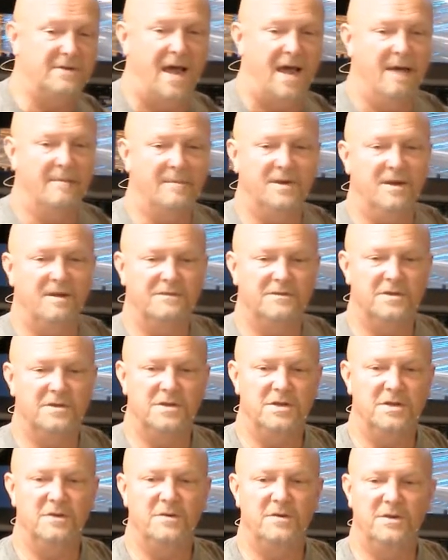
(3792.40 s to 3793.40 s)
time enough to
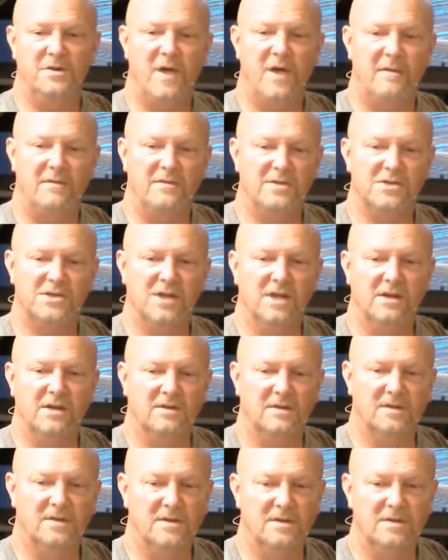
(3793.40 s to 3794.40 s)
do and you have the skill
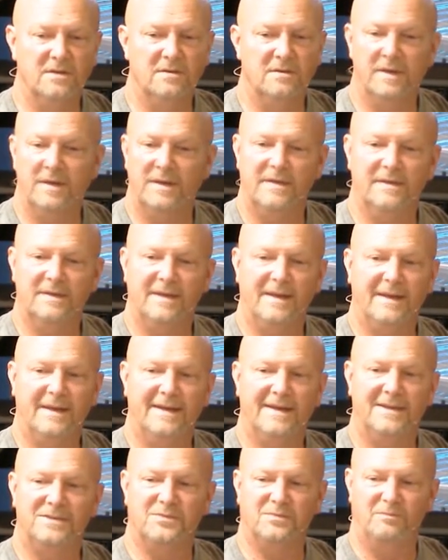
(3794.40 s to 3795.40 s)
to do and, and
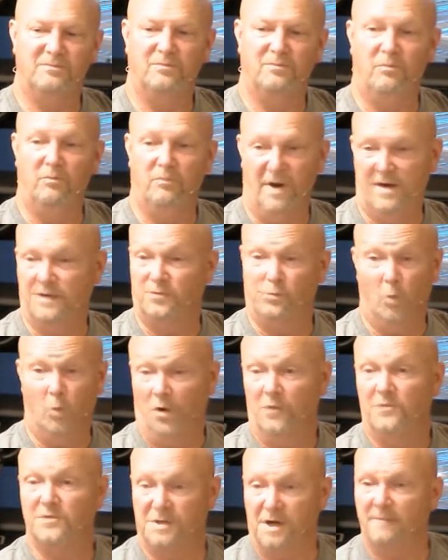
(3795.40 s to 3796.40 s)
it's, it's
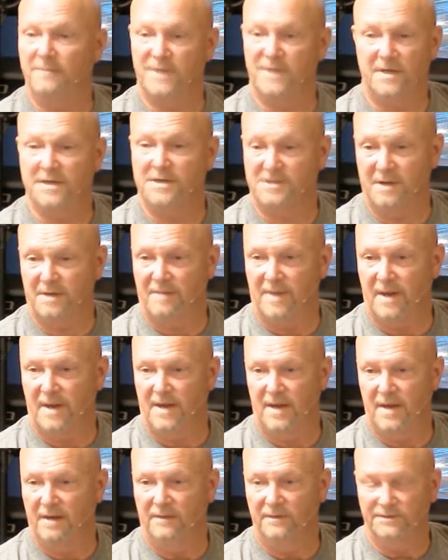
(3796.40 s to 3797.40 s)
worth something to
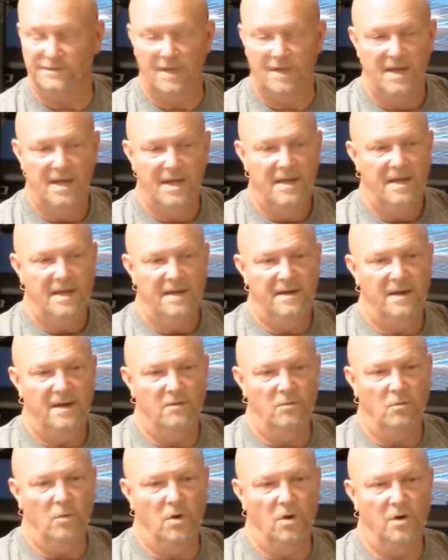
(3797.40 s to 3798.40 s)
somebody else? In
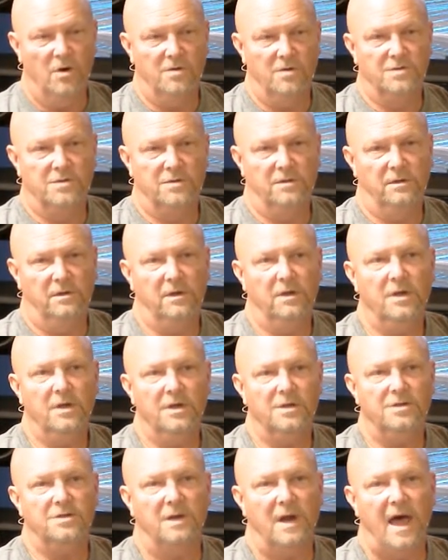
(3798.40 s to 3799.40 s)
other words, look
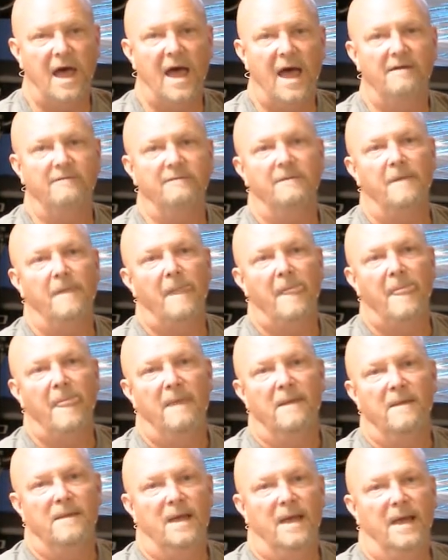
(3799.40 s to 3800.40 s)
at your life
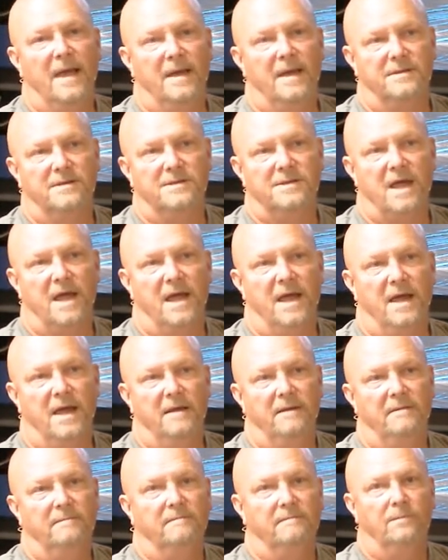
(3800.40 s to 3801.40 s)
and
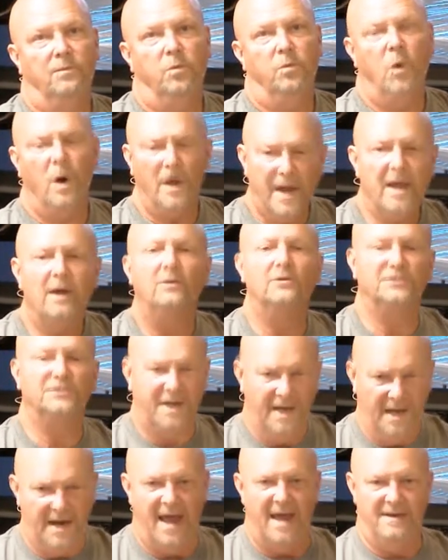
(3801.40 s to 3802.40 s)
say, what else
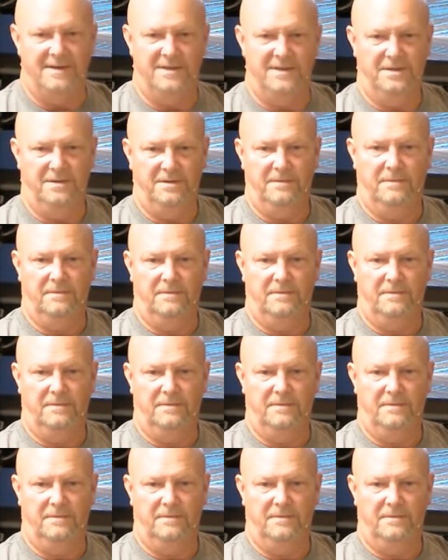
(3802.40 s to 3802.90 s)
can I do?